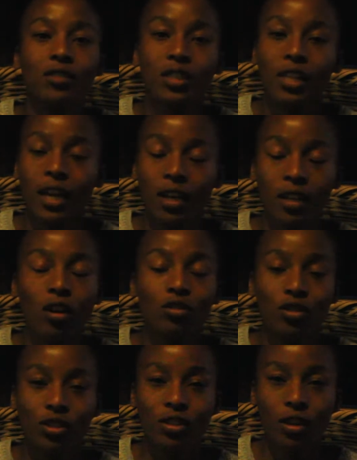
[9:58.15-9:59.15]
decided I'll
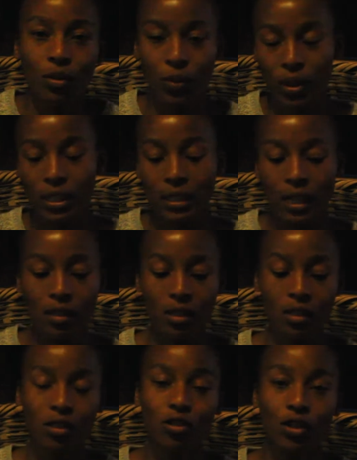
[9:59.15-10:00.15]
just start with the 10
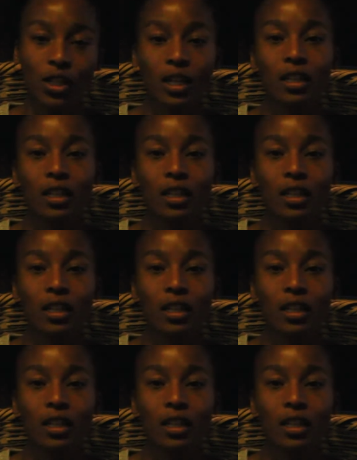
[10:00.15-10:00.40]
cents straight.